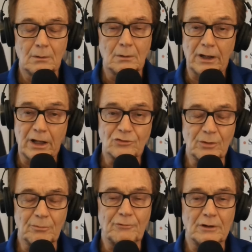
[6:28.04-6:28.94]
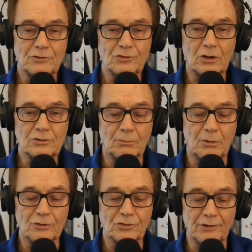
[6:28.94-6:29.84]
I asked him if I could talk to
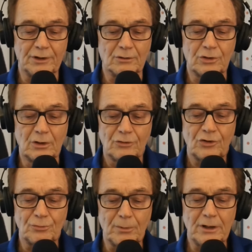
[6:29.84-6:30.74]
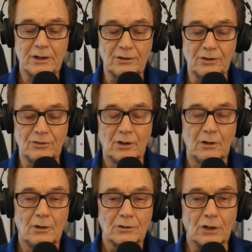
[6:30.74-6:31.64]
Marcelino, since many
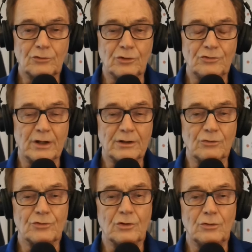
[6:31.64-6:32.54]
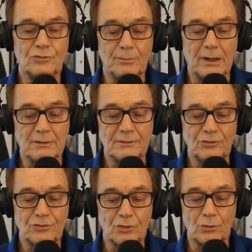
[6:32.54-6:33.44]
countries had concerns about
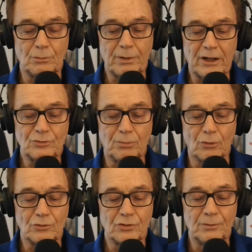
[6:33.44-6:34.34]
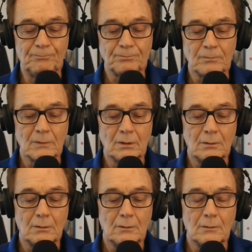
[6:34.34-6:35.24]
these stolen passports.
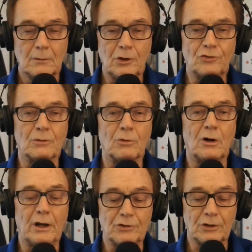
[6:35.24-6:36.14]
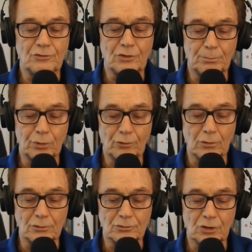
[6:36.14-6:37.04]
He said, well, I'll have to get you
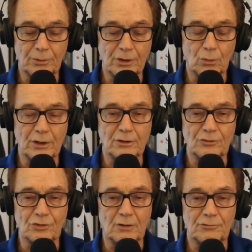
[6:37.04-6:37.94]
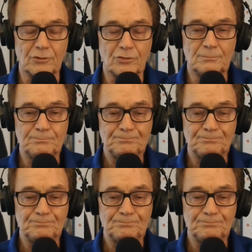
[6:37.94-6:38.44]
approval, and told me to wait in his office.